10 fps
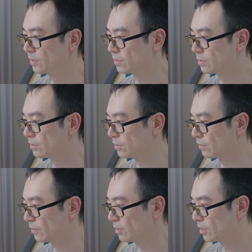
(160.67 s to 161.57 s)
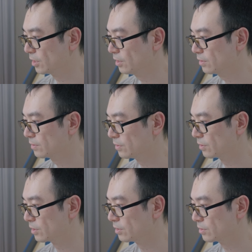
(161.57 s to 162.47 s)
So in the link, you
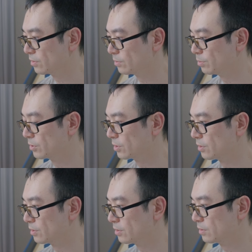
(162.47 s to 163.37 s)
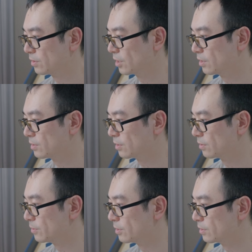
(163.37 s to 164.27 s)
can also put anything
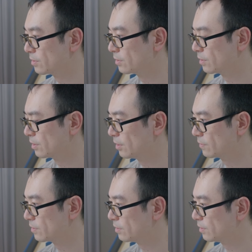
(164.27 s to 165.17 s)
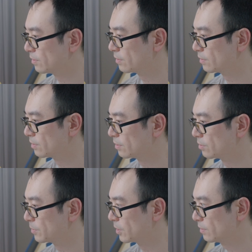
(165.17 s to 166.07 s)
you want after the
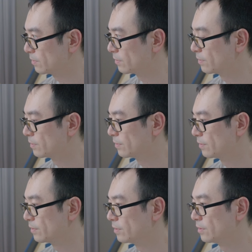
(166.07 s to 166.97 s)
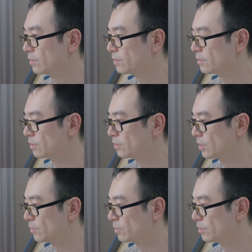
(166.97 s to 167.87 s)
domain. So
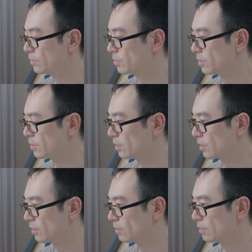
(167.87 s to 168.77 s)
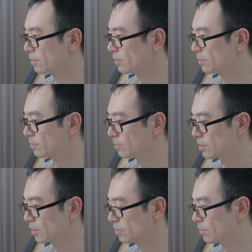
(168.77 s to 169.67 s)
that will be the link,
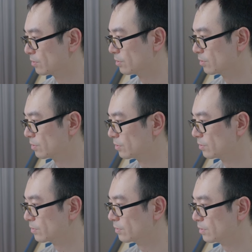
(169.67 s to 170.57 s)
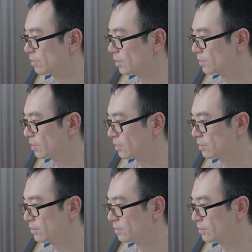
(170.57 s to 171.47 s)
take you to the
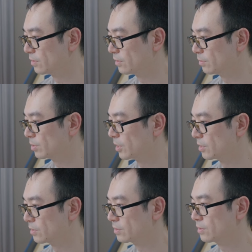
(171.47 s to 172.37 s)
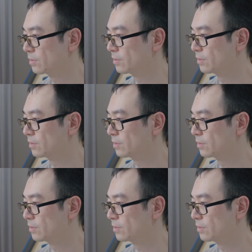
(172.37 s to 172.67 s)
exact place